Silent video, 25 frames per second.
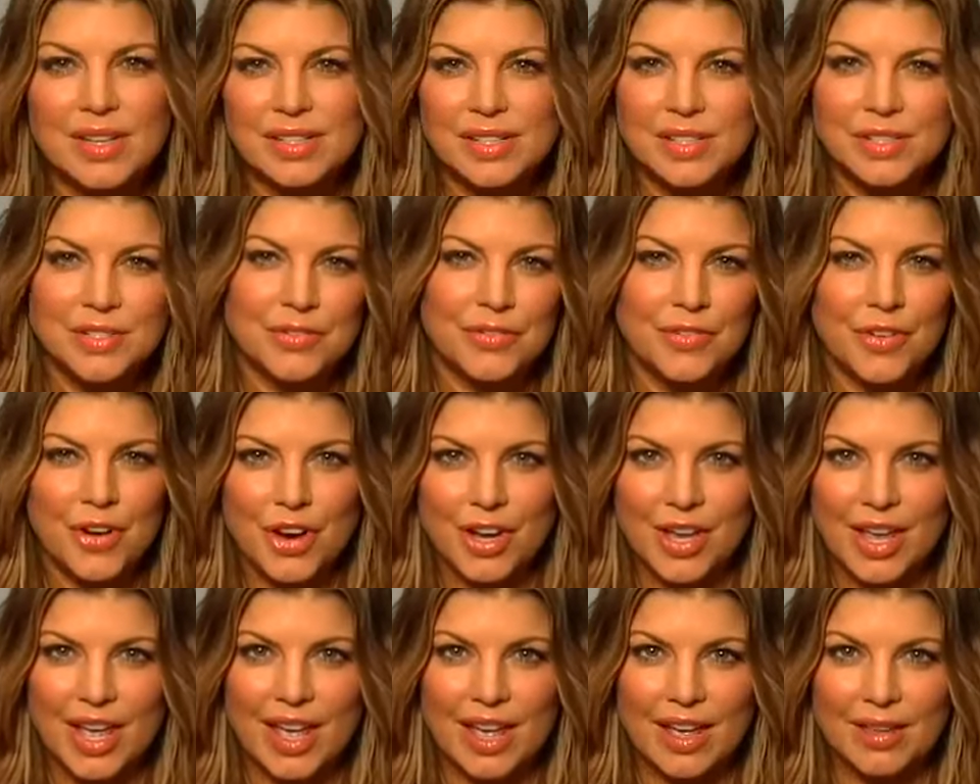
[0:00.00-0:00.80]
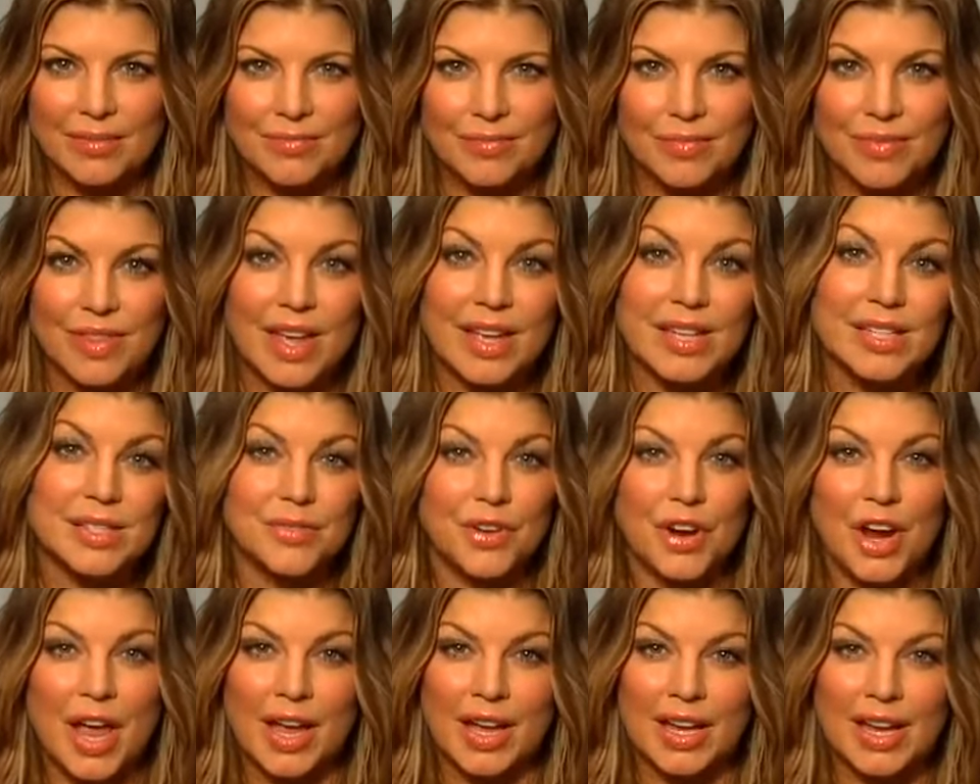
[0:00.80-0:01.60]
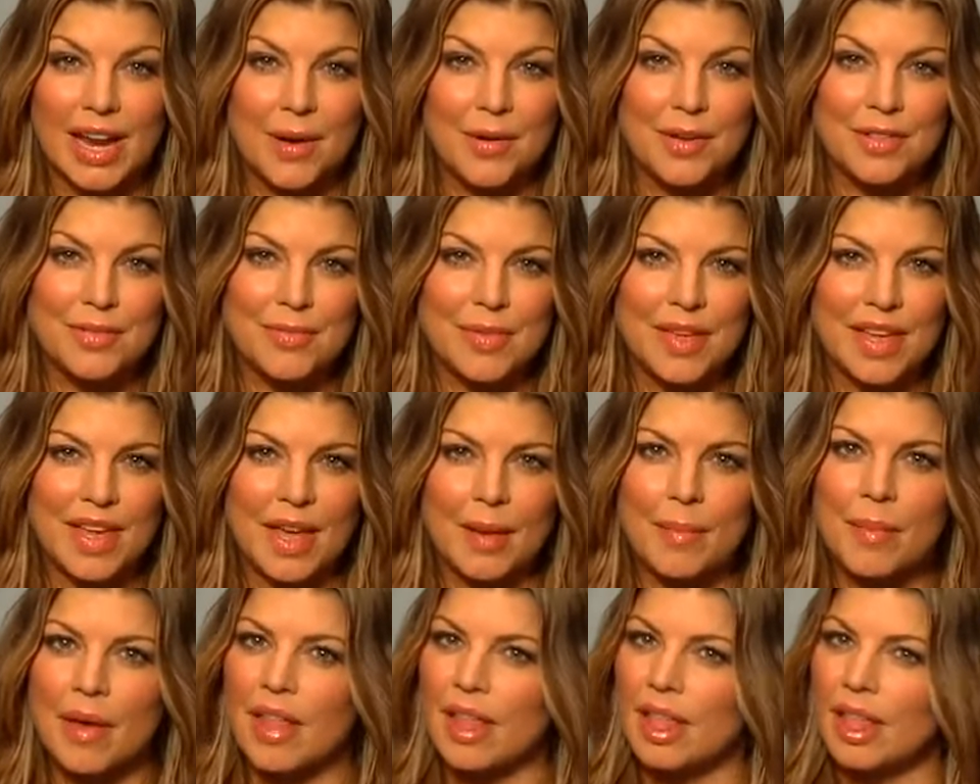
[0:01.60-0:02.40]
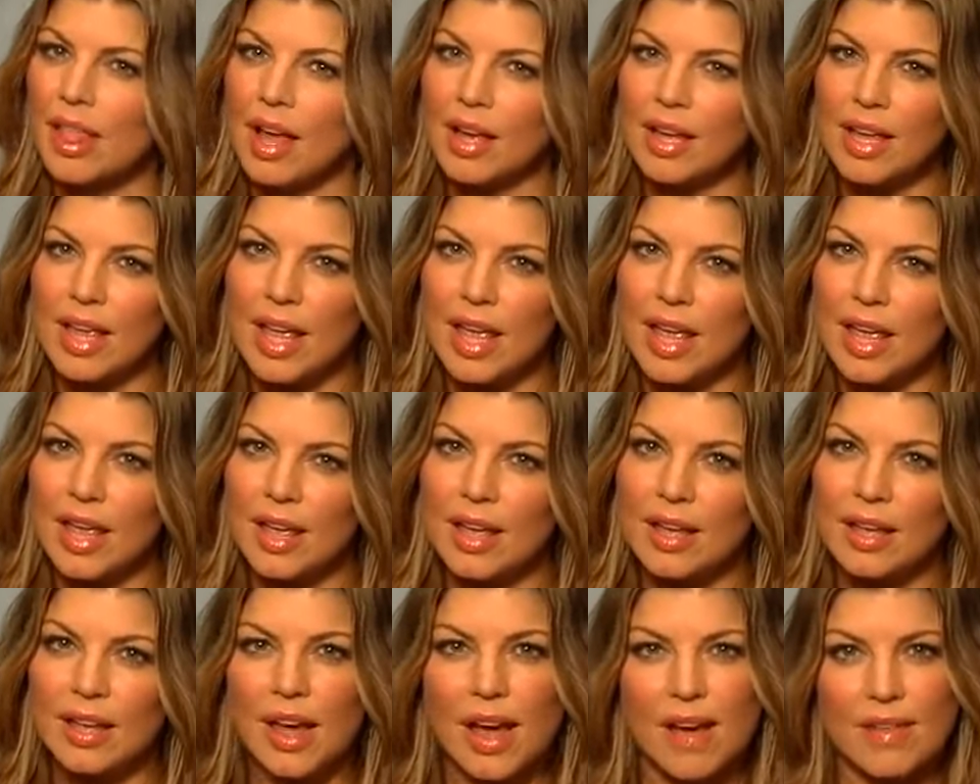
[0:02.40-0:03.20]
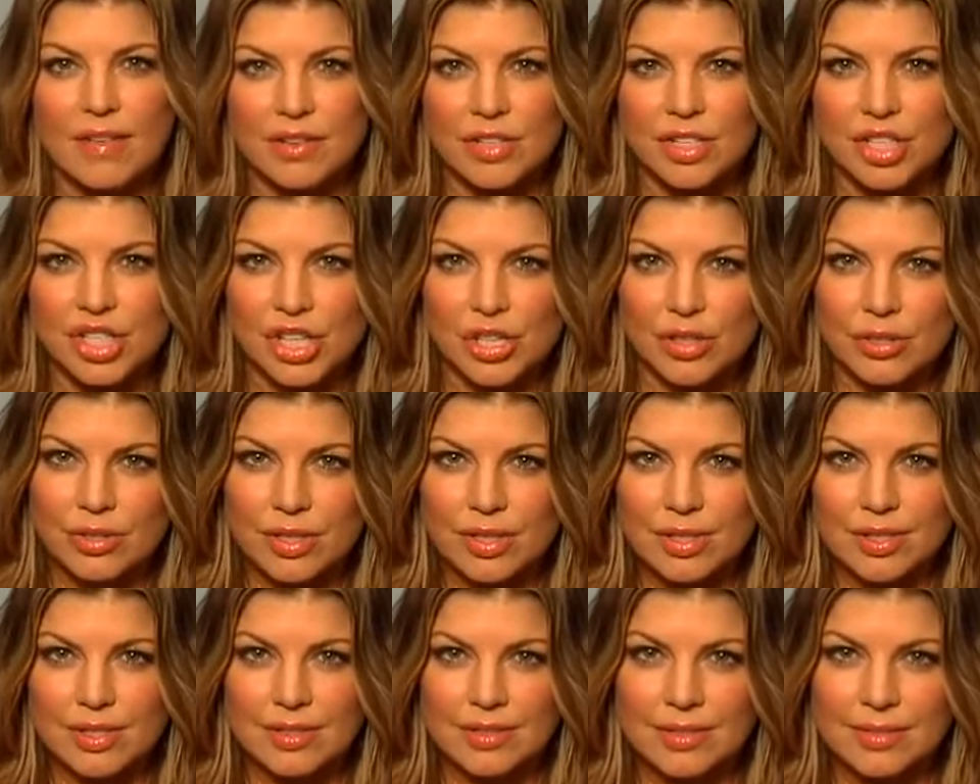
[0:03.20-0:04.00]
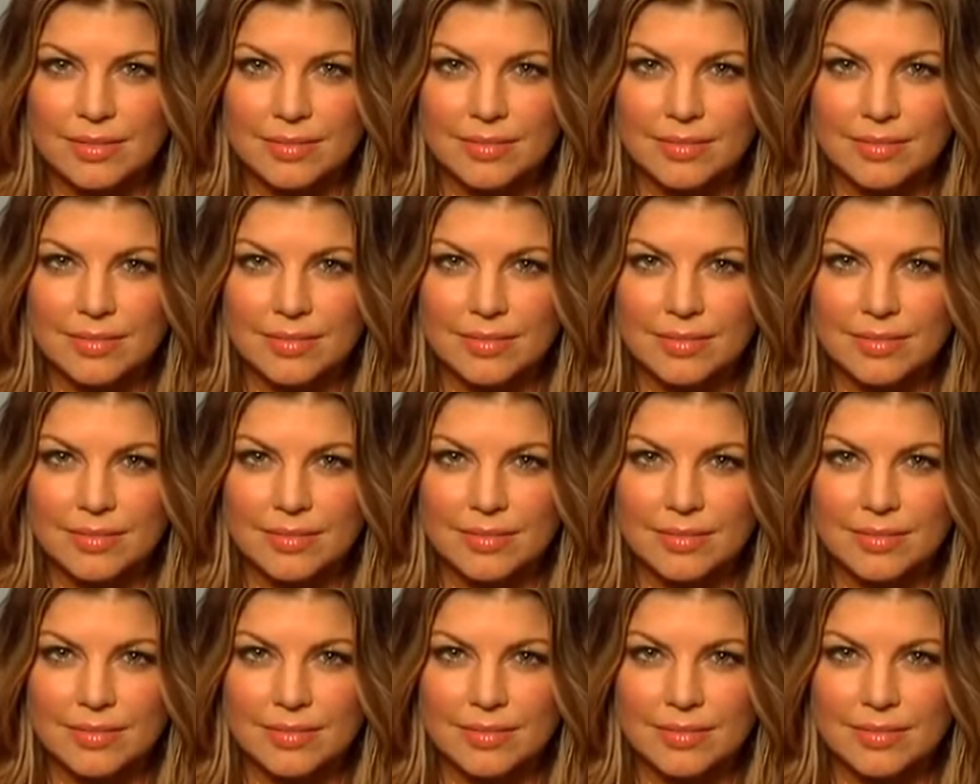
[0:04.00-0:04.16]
this is Fergie. Thanks for hanging out with me and my lucky color shoot.